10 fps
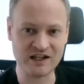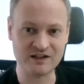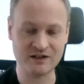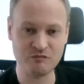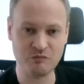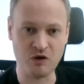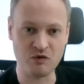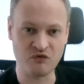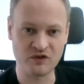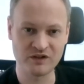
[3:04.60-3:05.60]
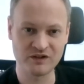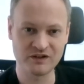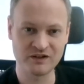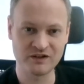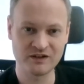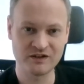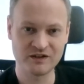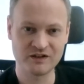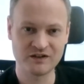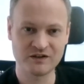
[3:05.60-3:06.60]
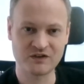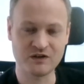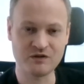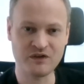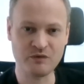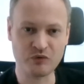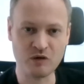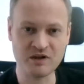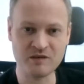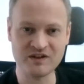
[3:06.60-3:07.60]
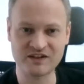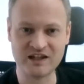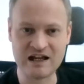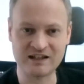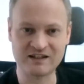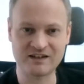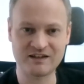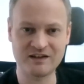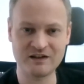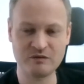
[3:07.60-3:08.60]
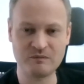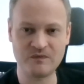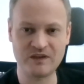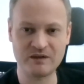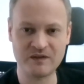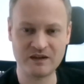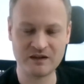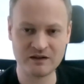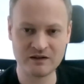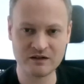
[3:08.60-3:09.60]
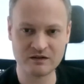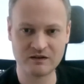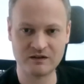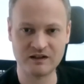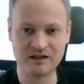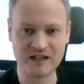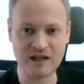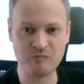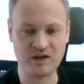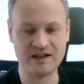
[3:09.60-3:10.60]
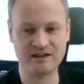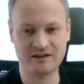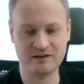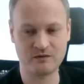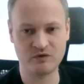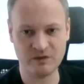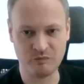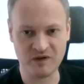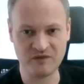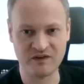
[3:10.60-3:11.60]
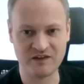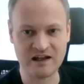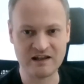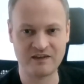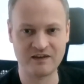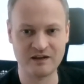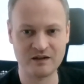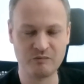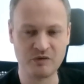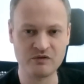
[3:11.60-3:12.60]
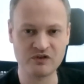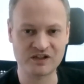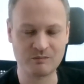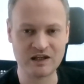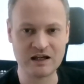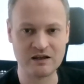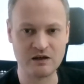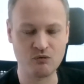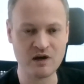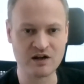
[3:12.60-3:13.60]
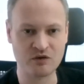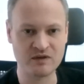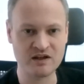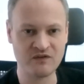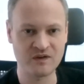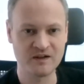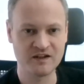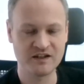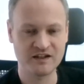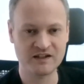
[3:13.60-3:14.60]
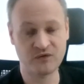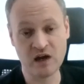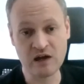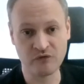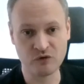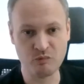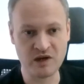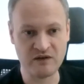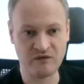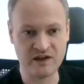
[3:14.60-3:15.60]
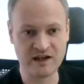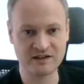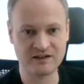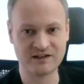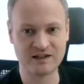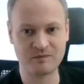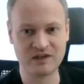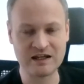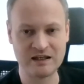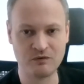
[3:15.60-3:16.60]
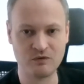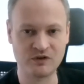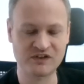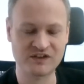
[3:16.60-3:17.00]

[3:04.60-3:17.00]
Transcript: in both. So the problem is that the, the, the, the templates or the pivot that the Polish subtitler worked with is far from perfect. The subtitler was,